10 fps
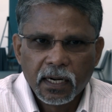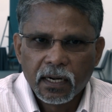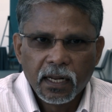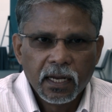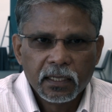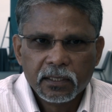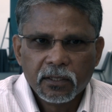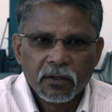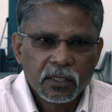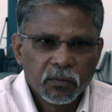are large
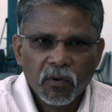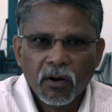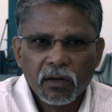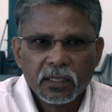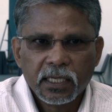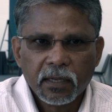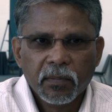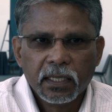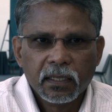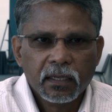or small
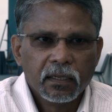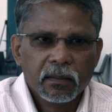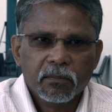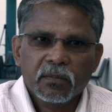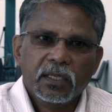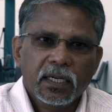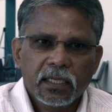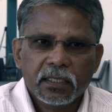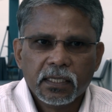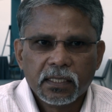segmental
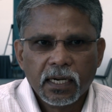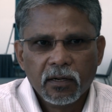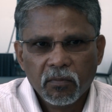deletions and